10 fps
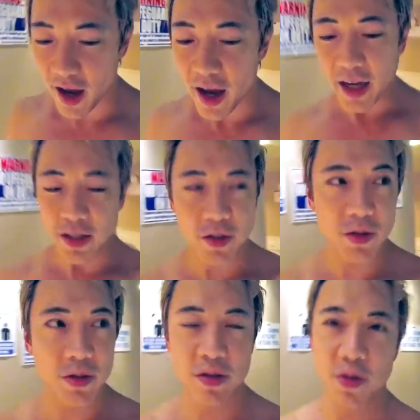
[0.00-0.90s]
I
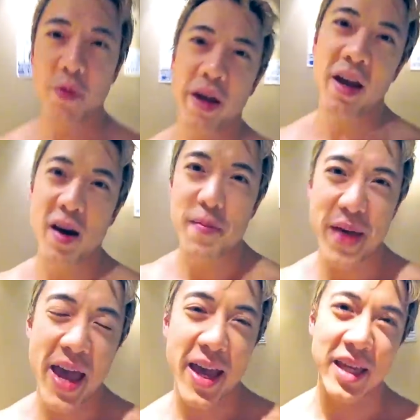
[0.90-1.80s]
used to wear
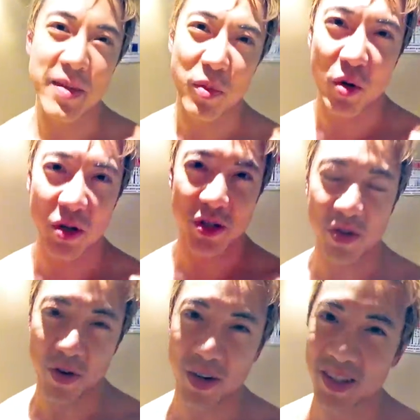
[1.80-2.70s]
baggy board
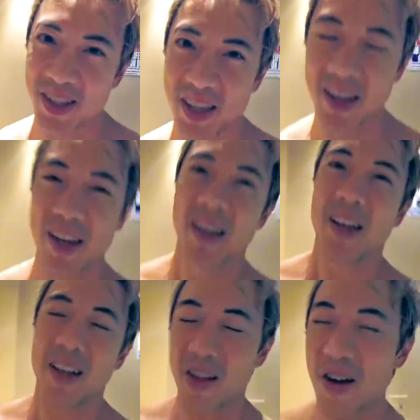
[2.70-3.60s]
shorts
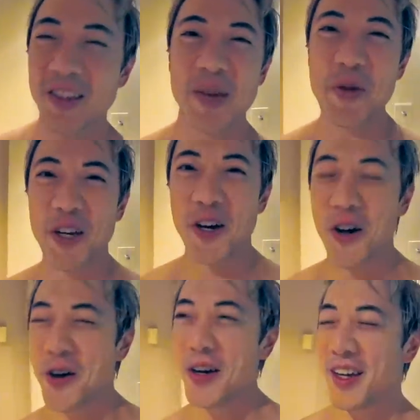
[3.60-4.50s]
long time
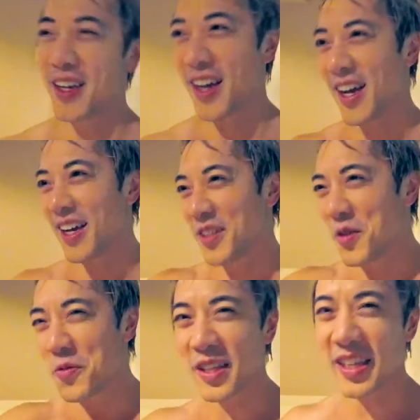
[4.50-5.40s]
ago. I
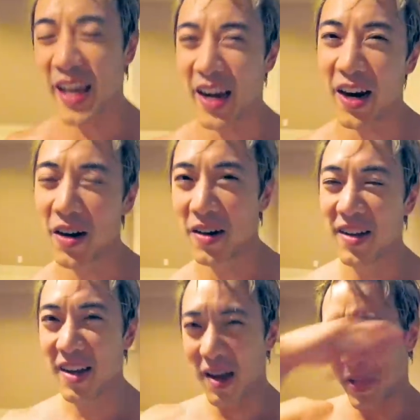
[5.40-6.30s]
didn't really
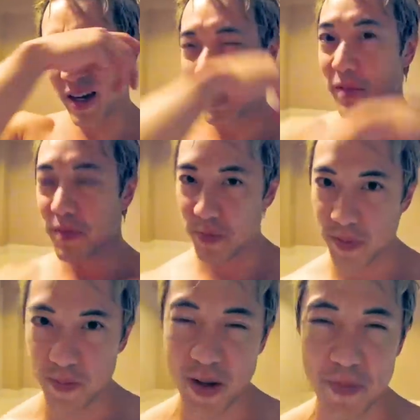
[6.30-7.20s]
care about it,
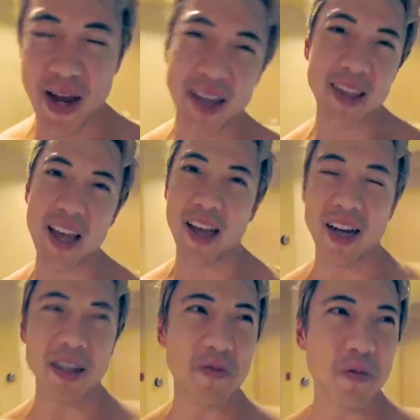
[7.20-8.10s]
but back then
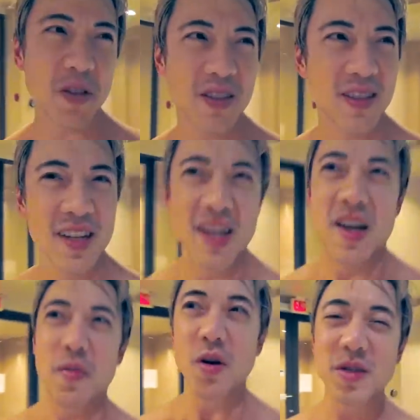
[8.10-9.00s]
I was
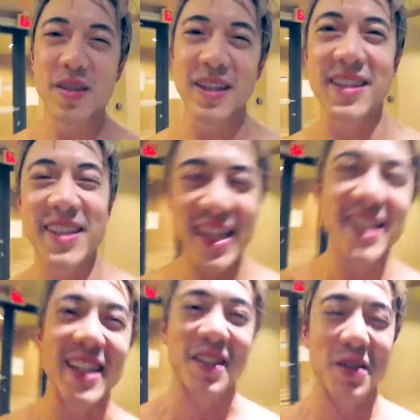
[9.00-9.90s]
mostly
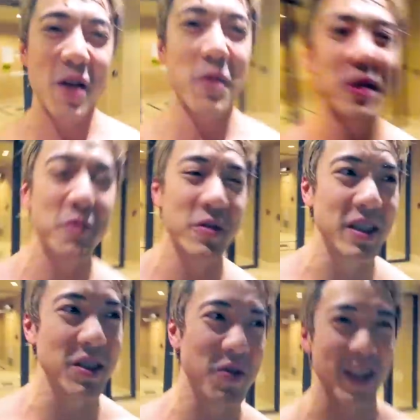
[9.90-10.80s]
teaching, so I wasn't
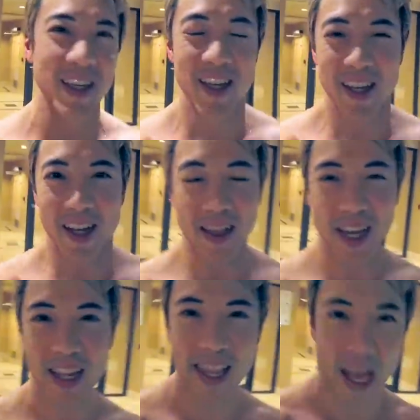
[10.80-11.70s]
really doing a
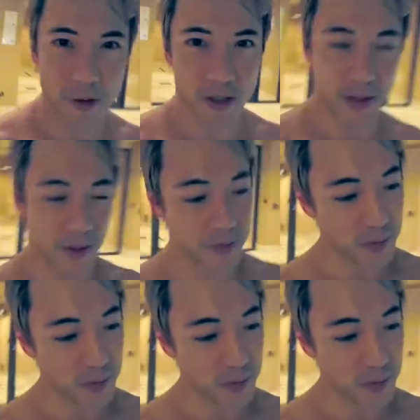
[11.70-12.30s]
lot of lap swimming.